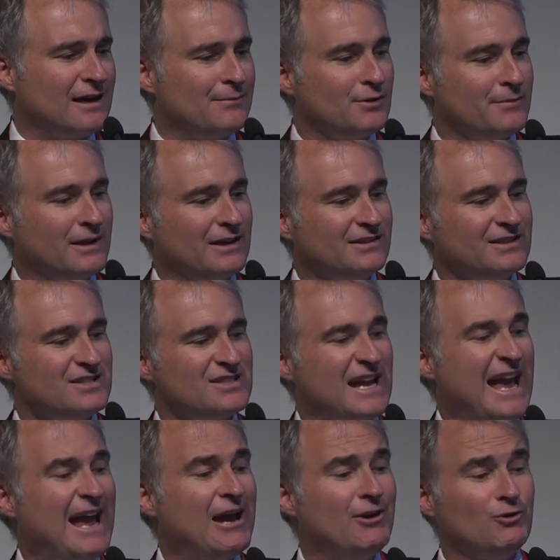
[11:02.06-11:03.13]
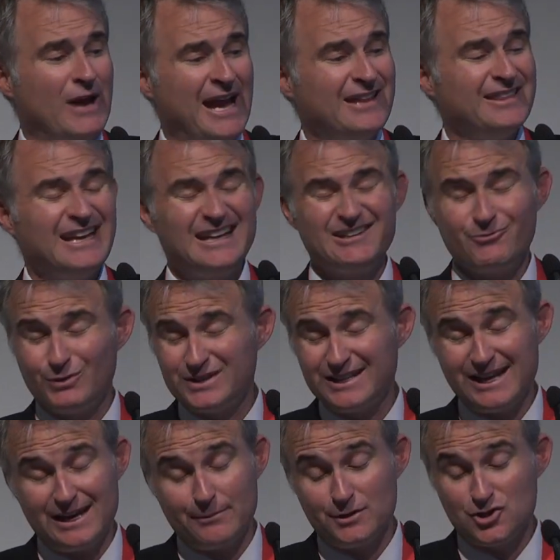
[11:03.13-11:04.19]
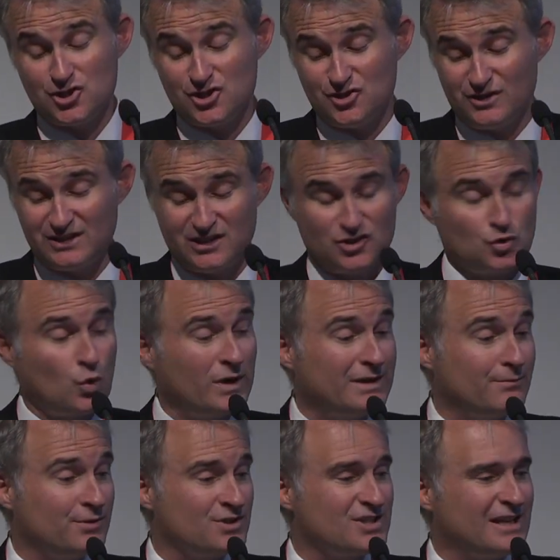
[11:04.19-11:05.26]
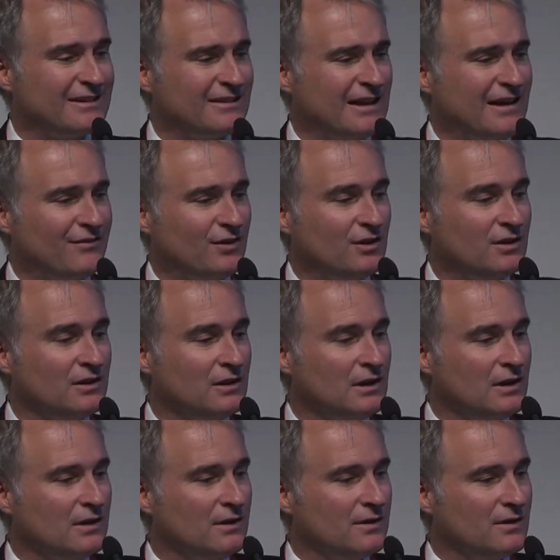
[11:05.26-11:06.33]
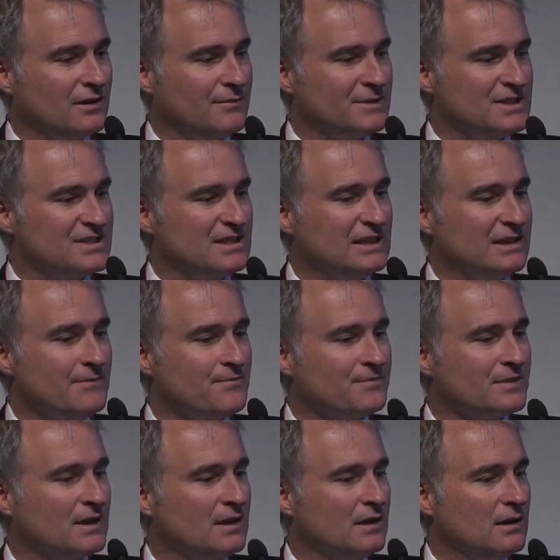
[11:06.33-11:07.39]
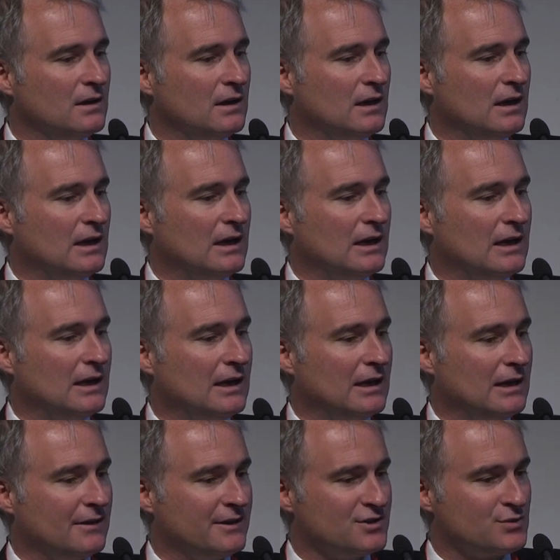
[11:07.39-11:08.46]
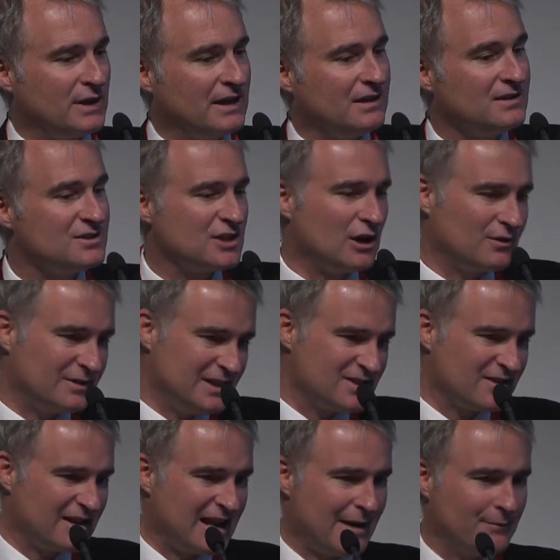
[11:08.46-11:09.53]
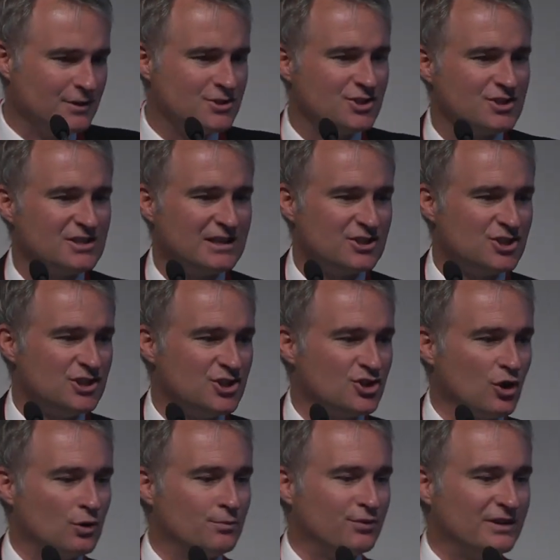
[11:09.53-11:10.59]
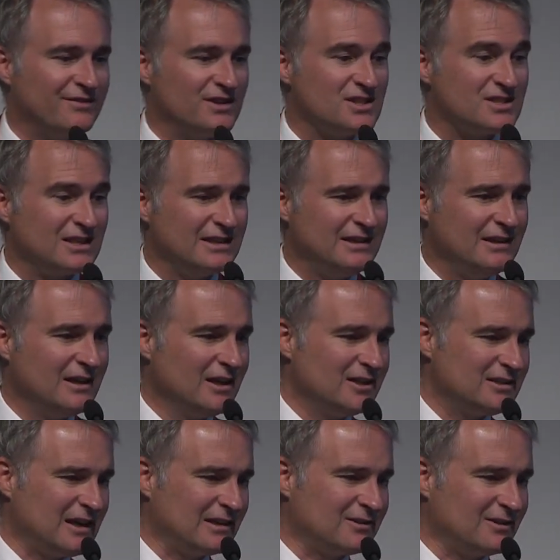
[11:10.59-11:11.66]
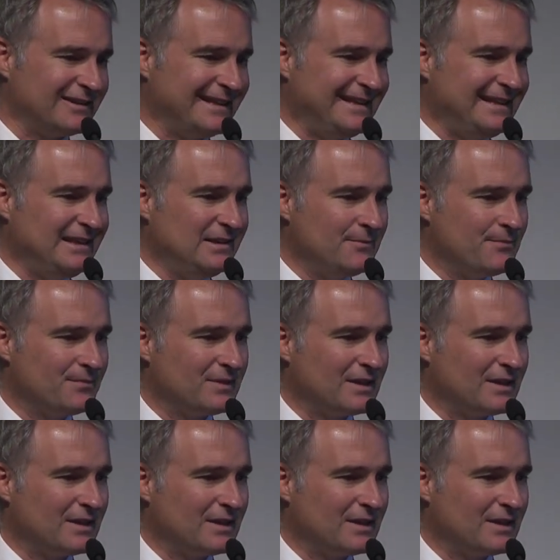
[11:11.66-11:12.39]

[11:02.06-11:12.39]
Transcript: abnormalities, and then with the hemorrhages, you're at the 20% level. Let me see. This way. So these are the hemorrhages that she showed previously, Dr. Lee.